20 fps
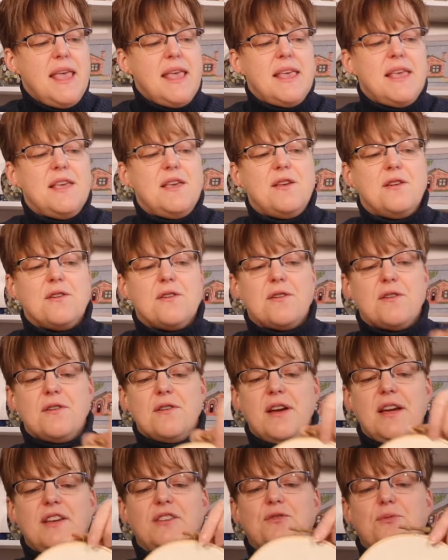
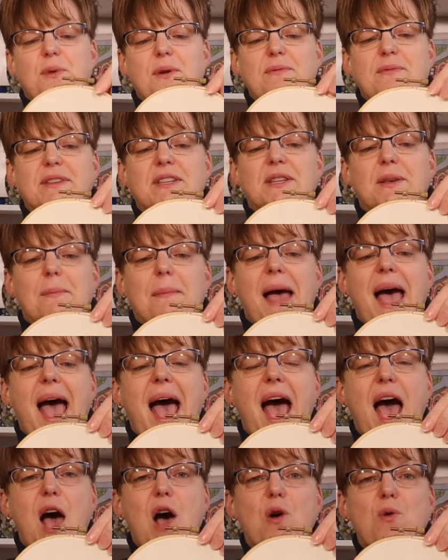Here is one with some
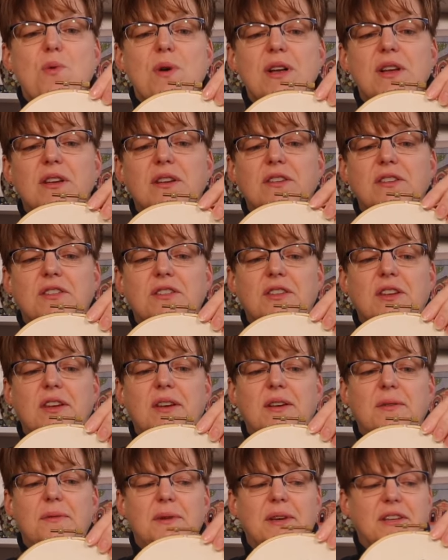owls.
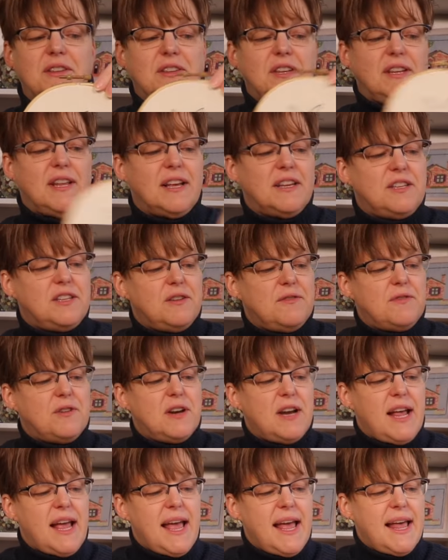You can see that's different.